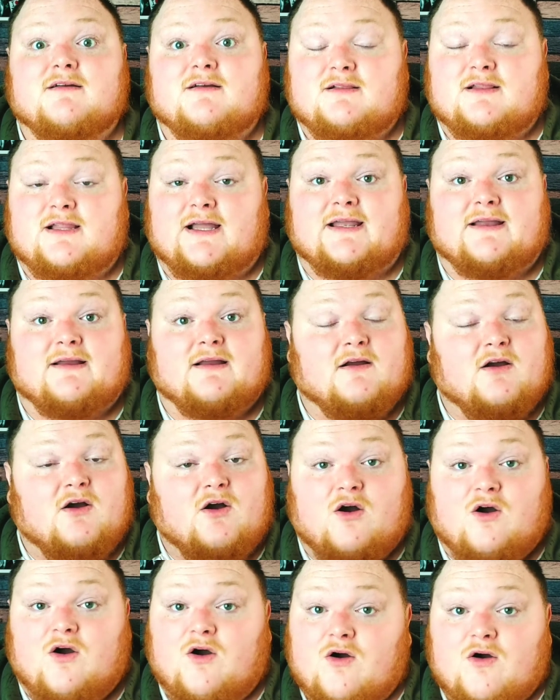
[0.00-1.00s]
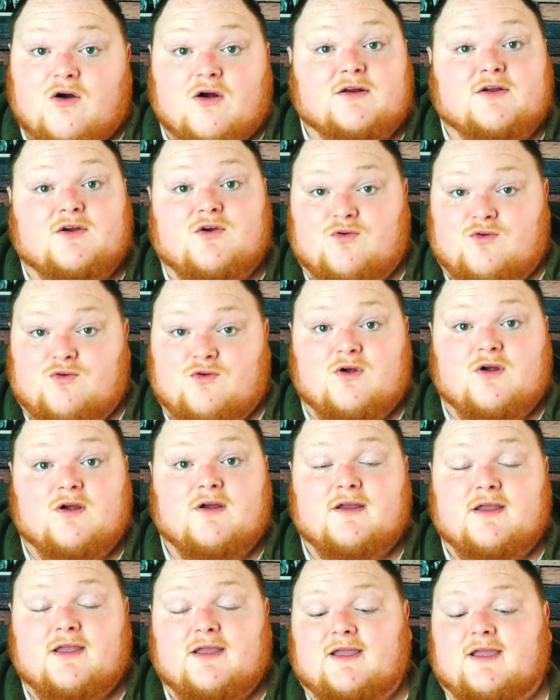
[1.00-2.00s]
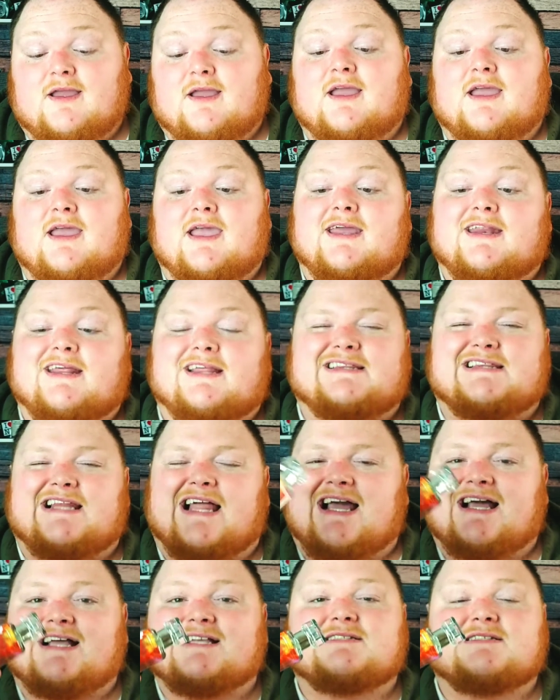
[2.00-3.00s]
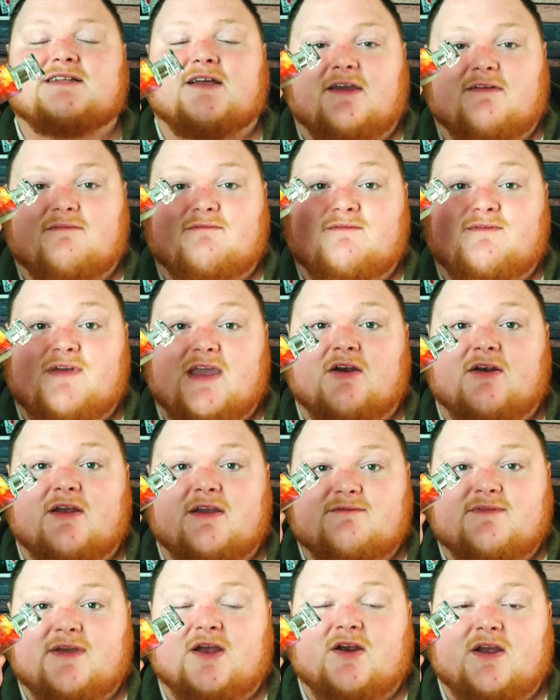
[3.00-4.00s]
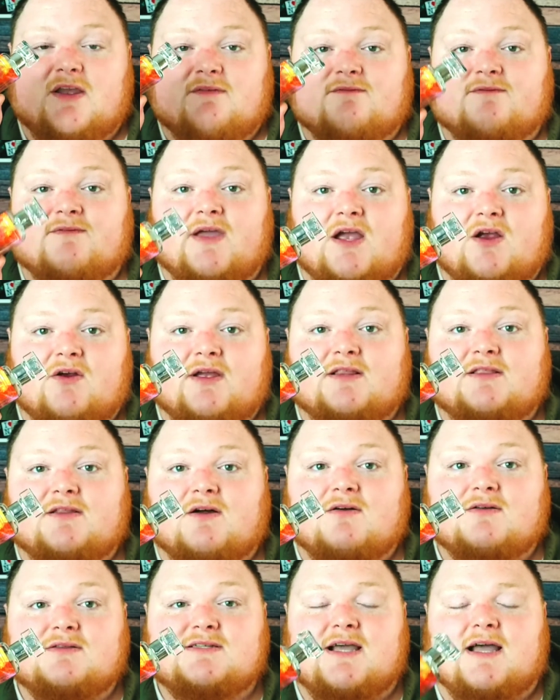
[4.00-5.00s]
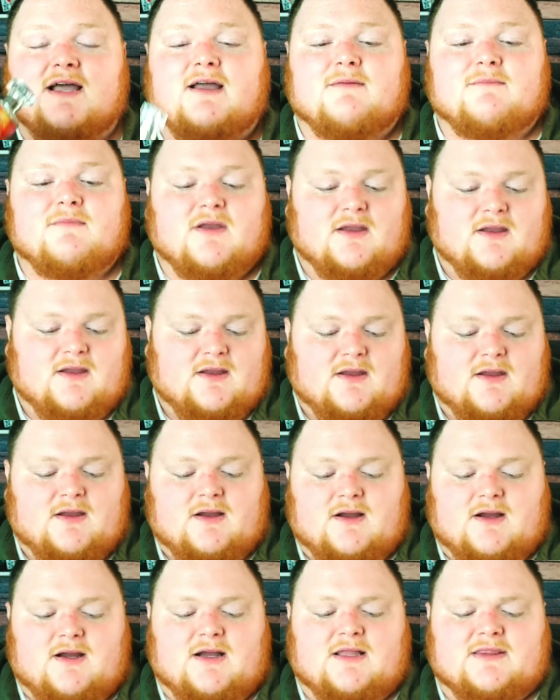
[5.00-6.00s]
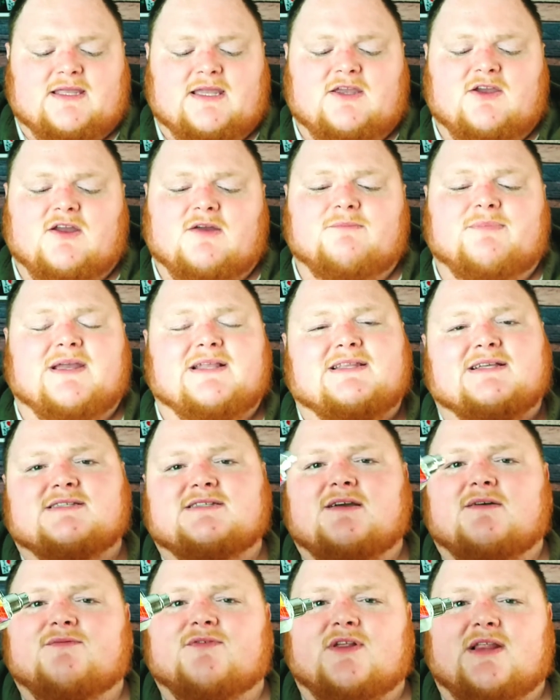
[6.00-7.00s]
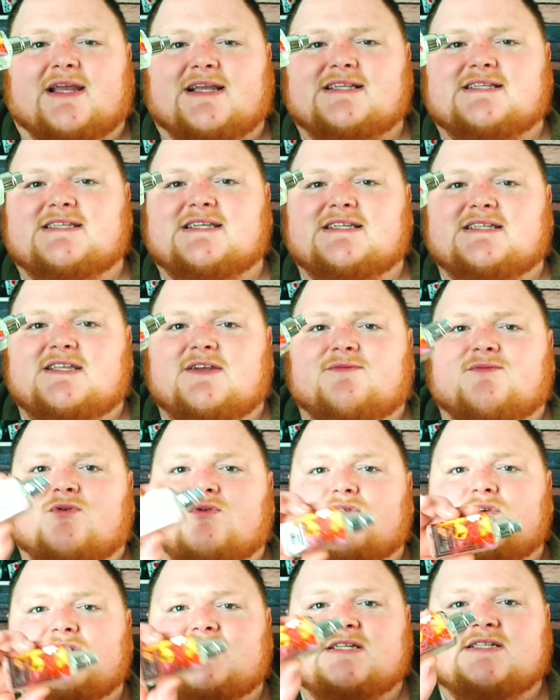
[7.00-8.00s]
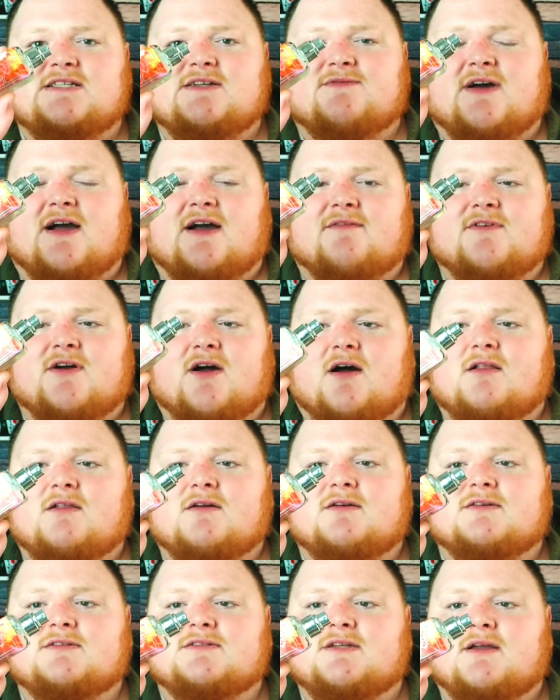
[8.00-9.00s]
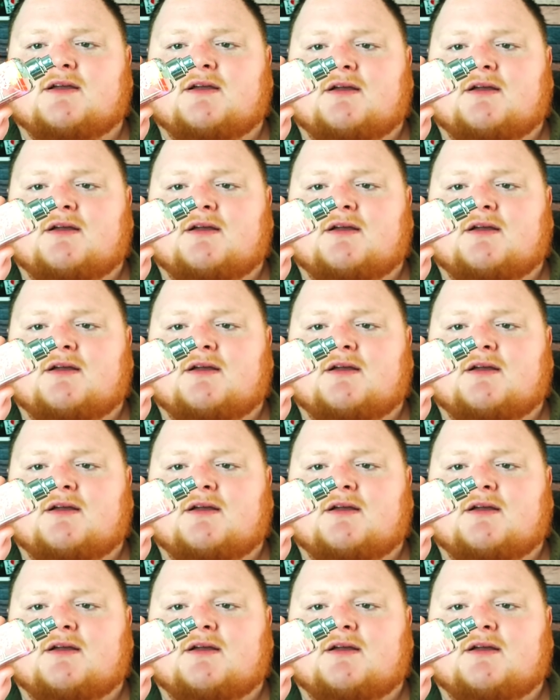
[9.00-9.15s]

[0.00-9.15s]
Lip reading: like hardcore, and it lasts a very, very, very long time. I think you can pick this up for like $64, $65,